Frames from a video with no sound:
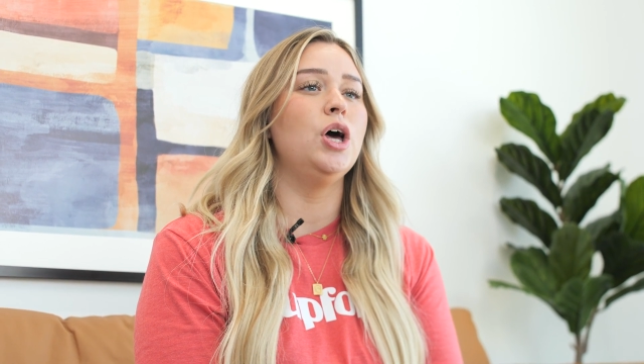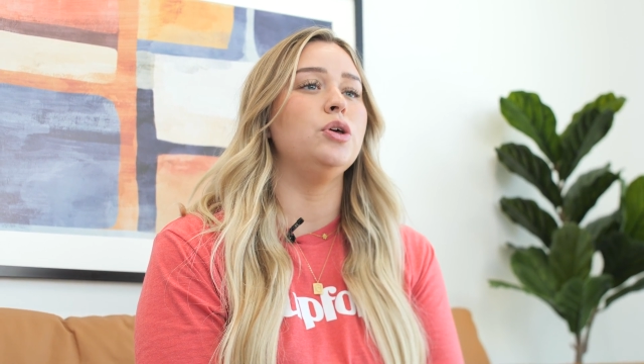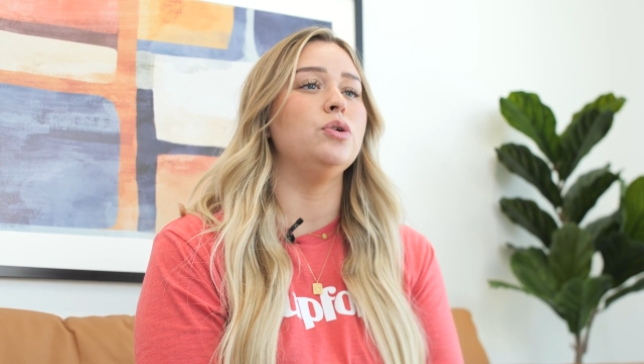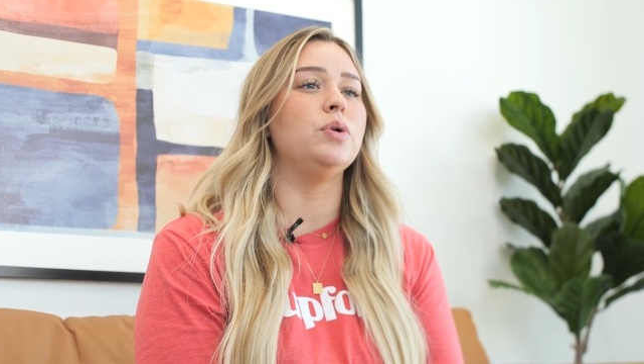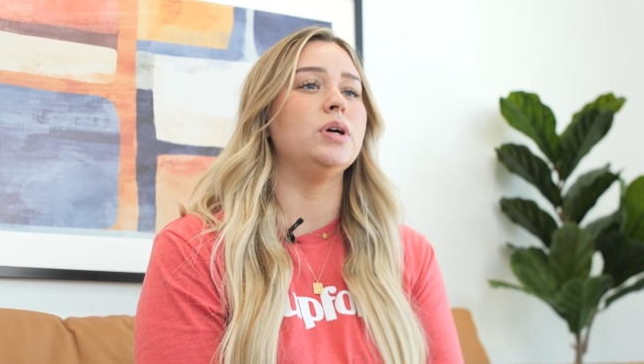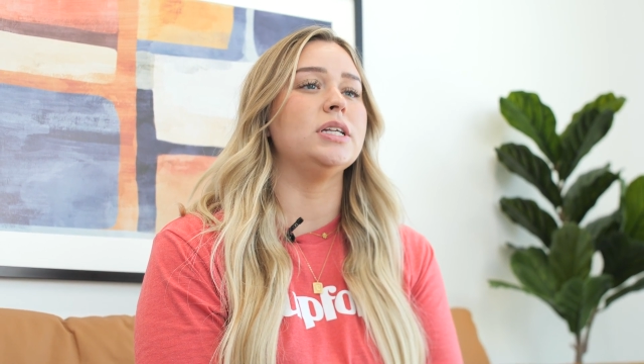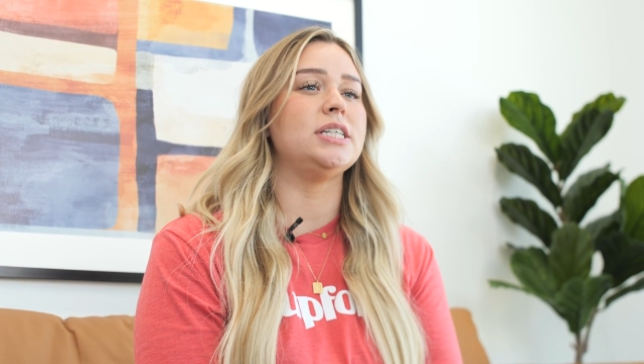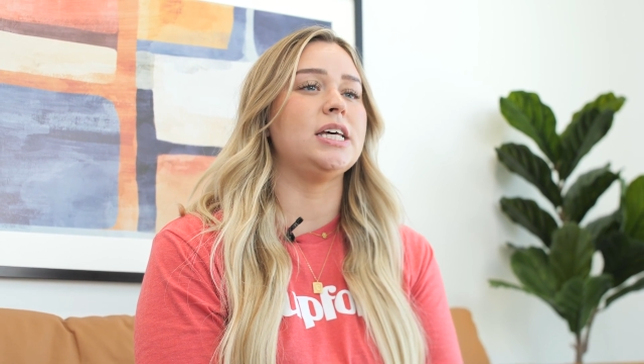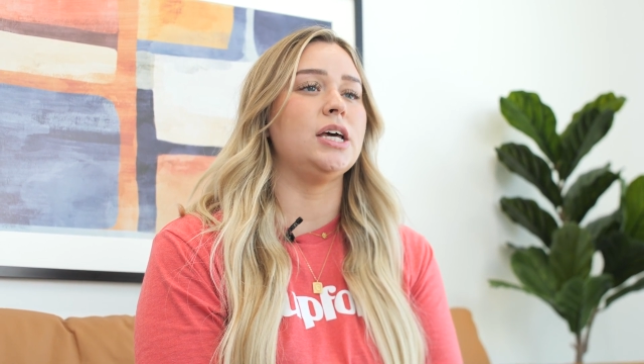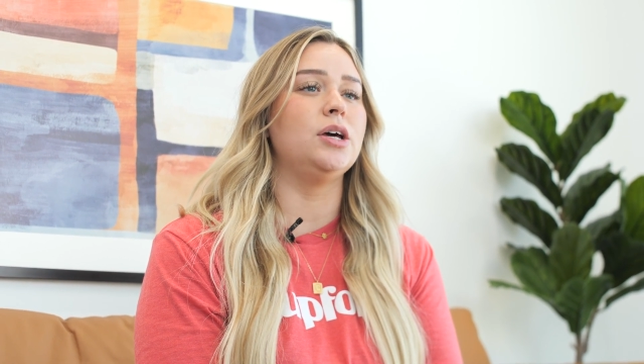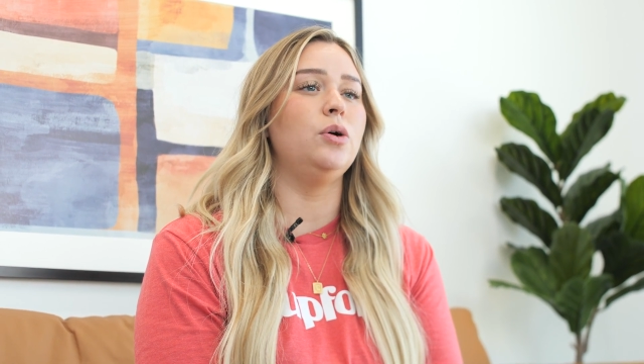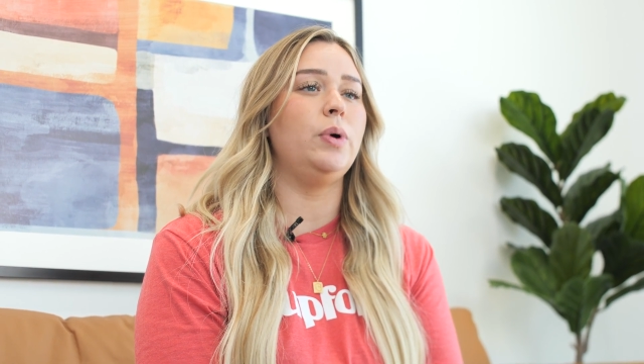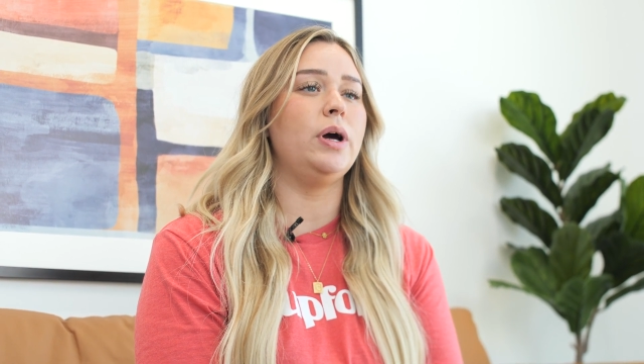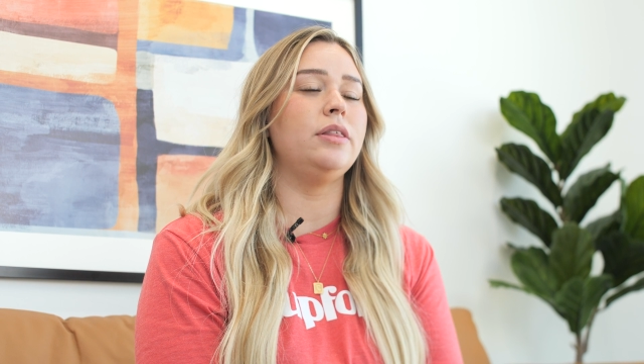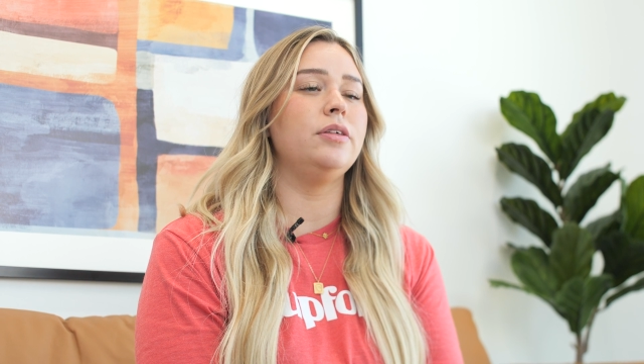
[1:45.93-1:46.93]
you can take
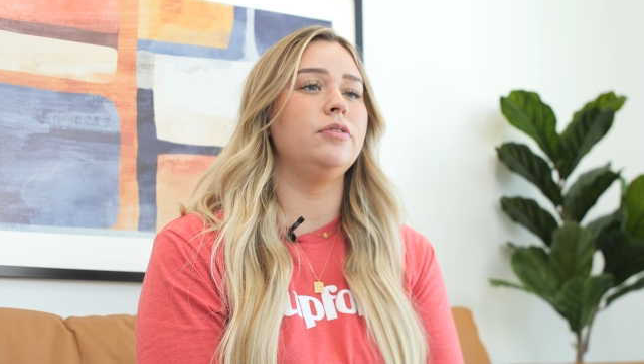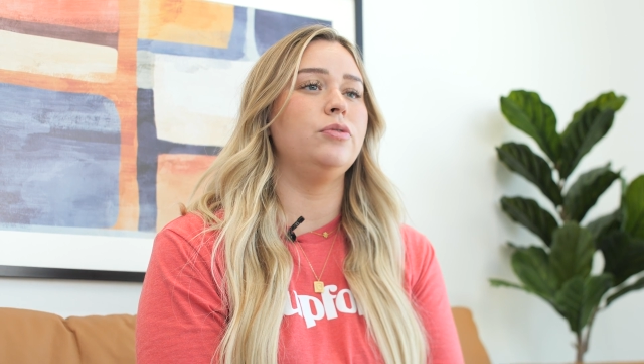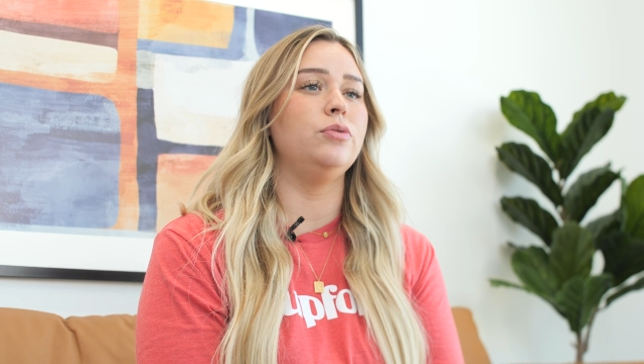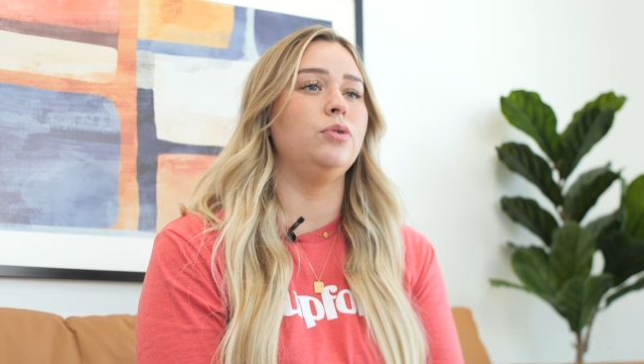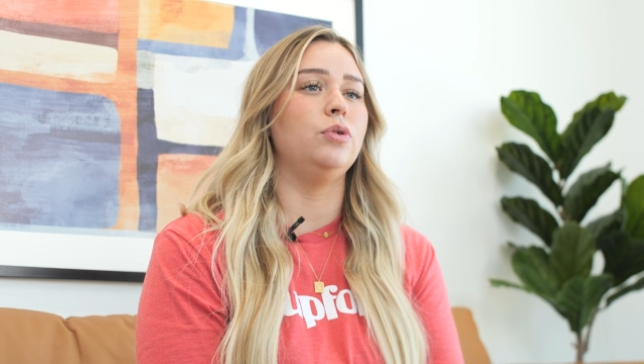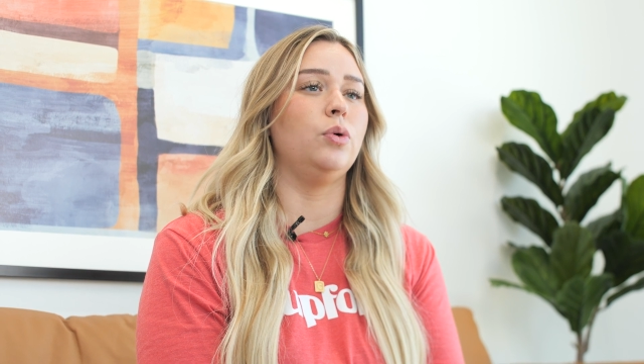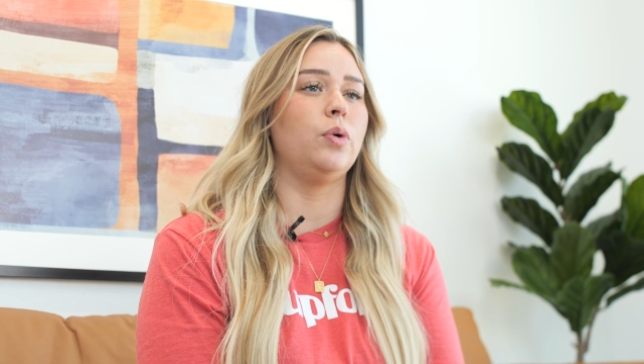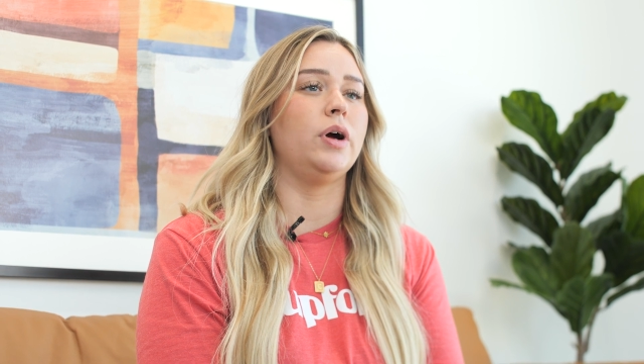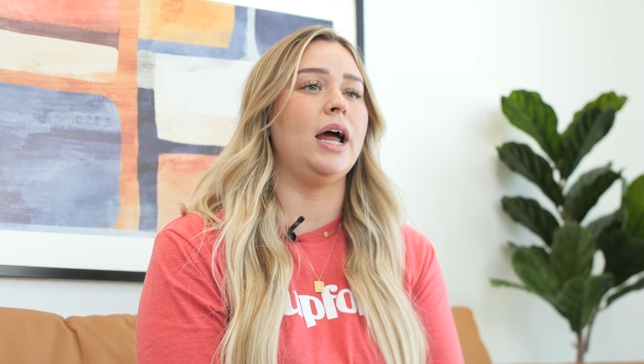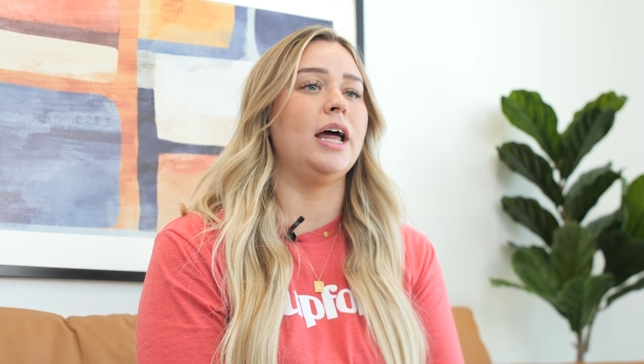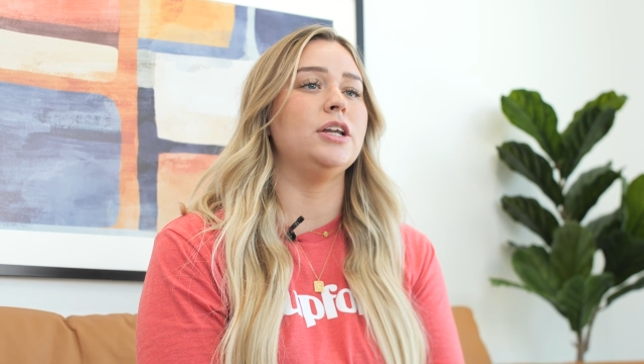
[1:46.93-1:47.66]
away the food lure